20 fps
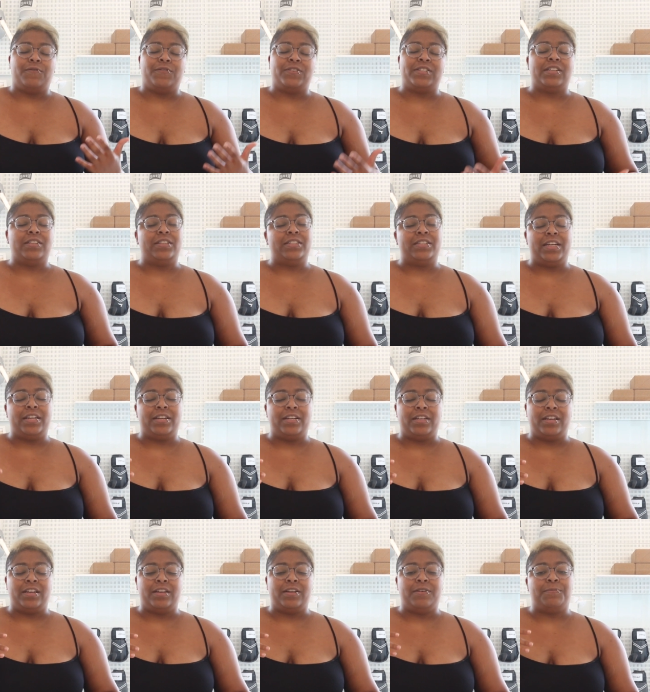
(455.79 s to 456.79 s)

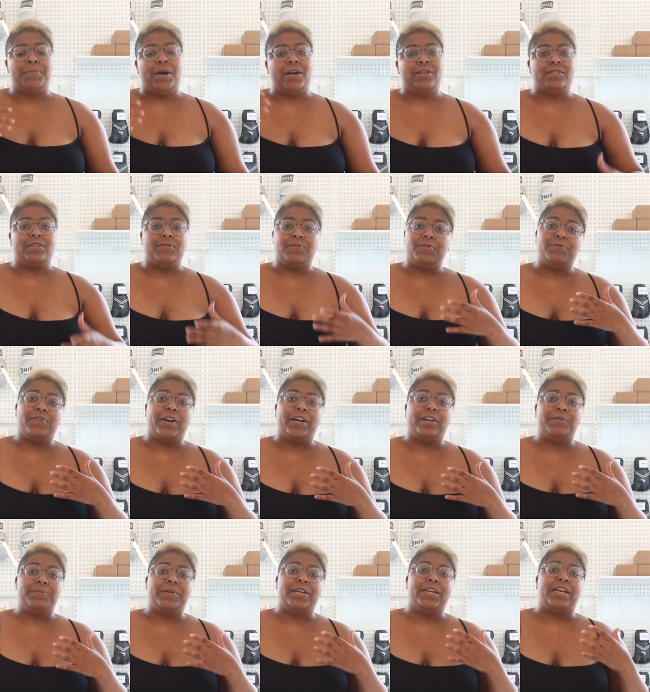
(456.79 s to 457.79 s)
facilitating a positive
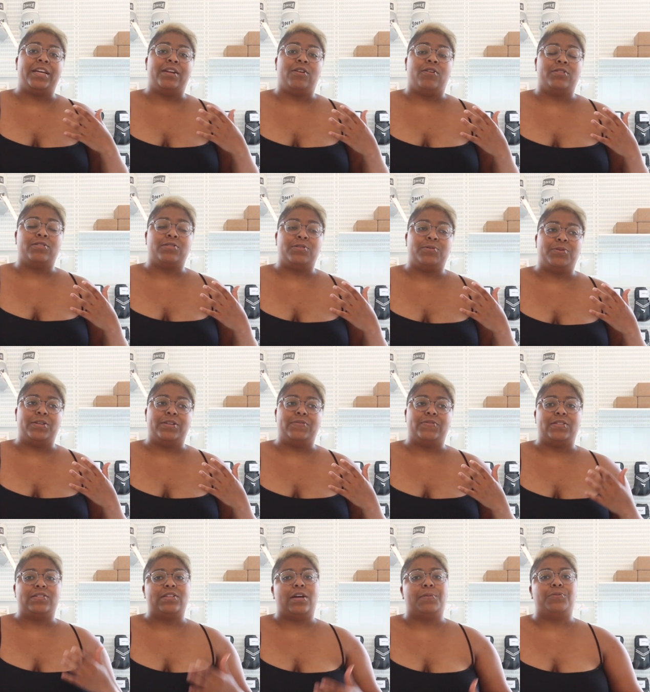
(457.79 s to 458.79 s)
environment and also
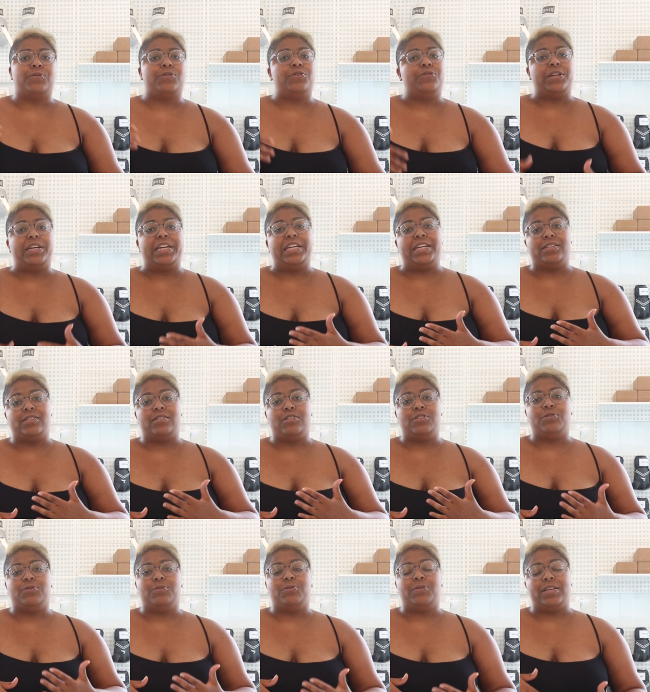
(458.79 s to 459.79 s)
gives us opportunities
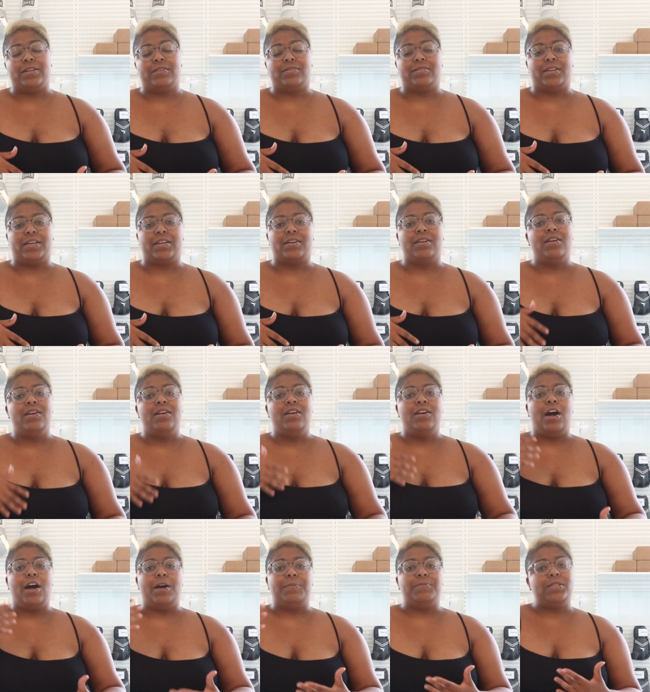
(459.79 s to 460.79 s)
to do things like
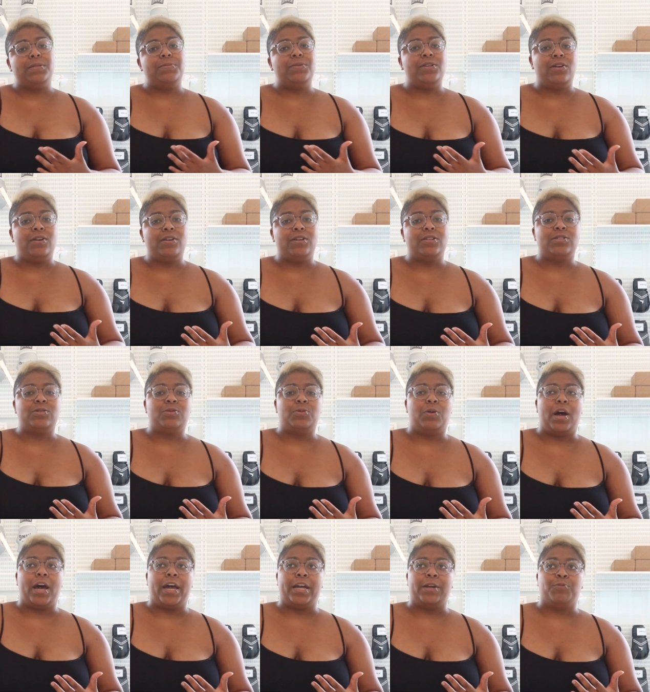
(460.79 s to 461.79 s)
seminars.
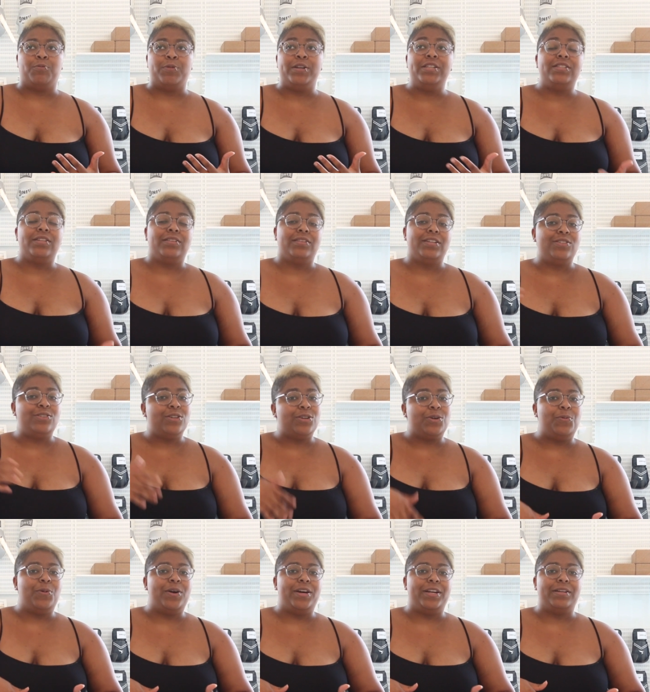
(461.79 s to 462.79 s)
I recently
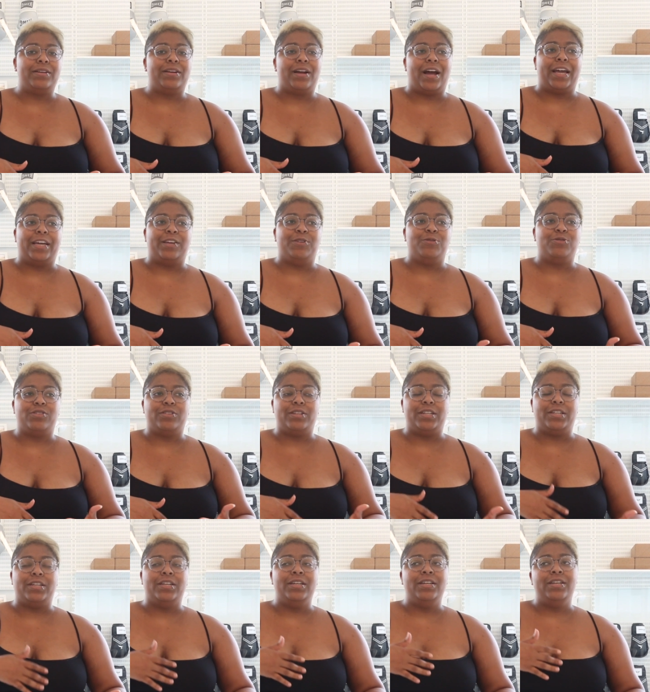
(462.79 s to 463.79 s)
took one. I
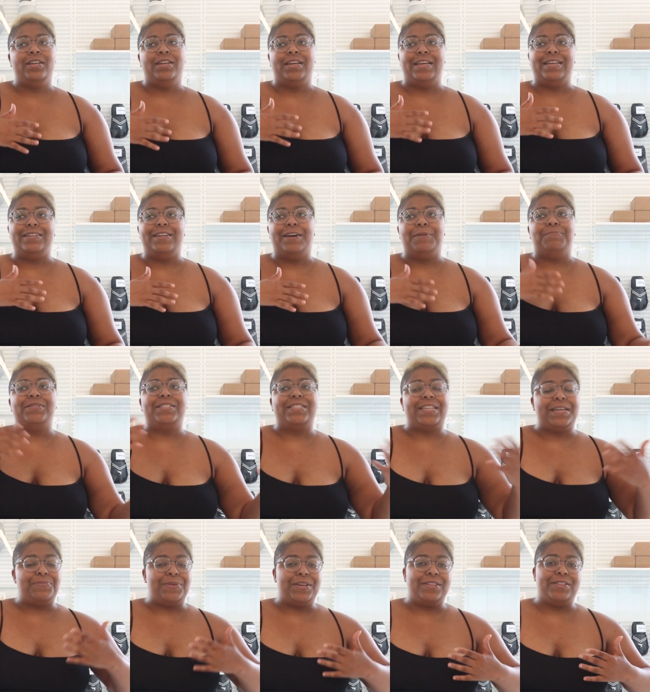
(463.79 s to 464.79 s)
usually end up
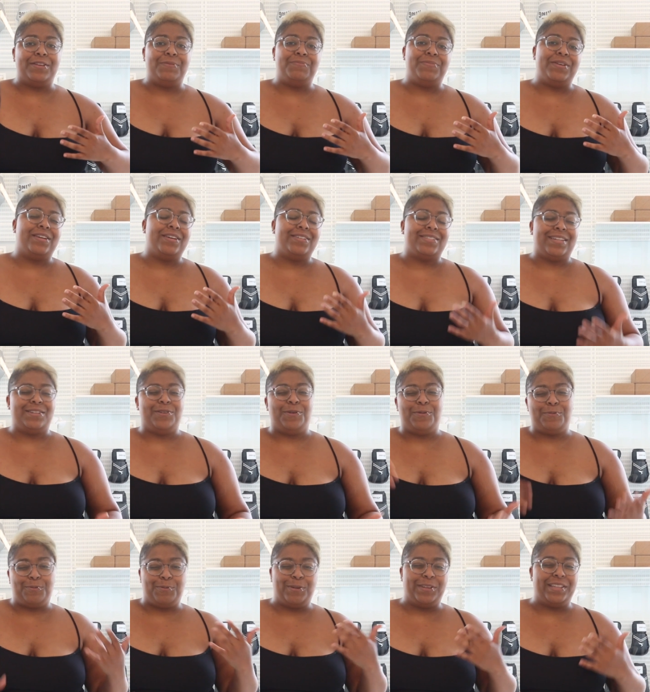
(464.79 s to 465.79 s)
skipping them because I
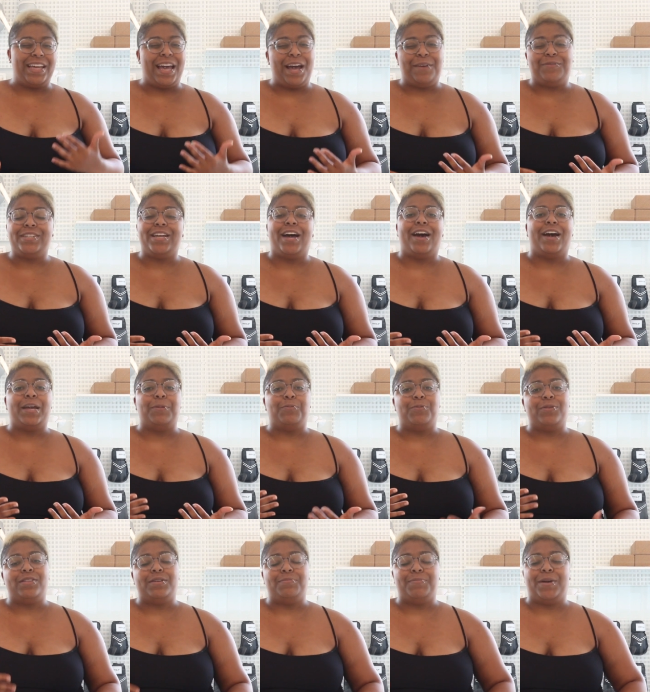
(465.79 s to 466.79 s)
don't really have time
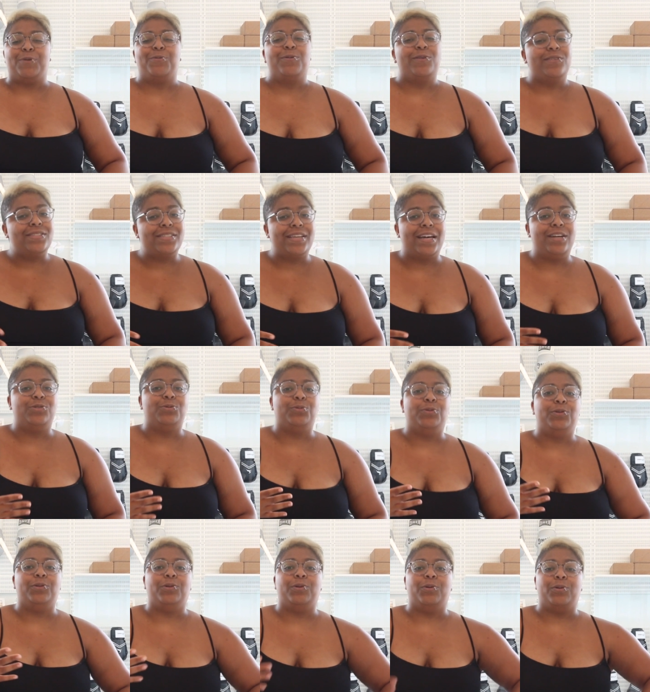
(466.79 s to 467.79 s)
within my work
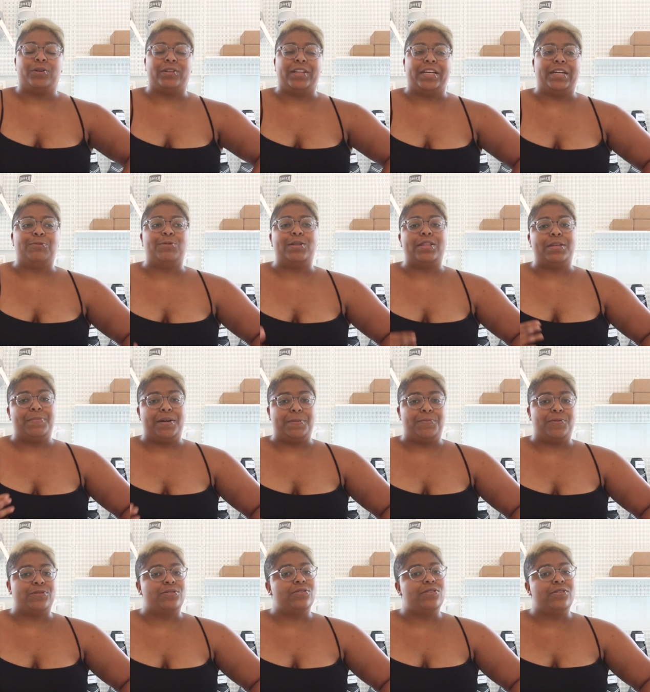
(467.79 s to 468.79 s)
schedule or like within my
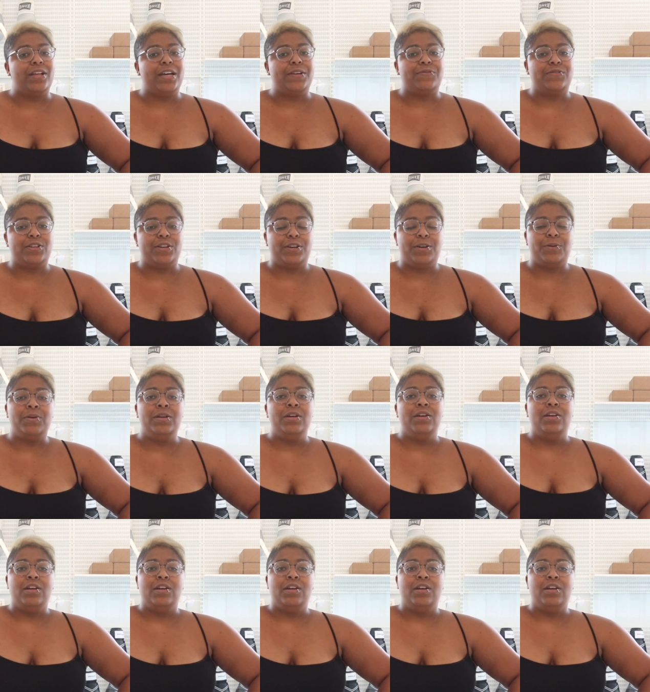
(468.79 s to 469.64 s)
personal life to go.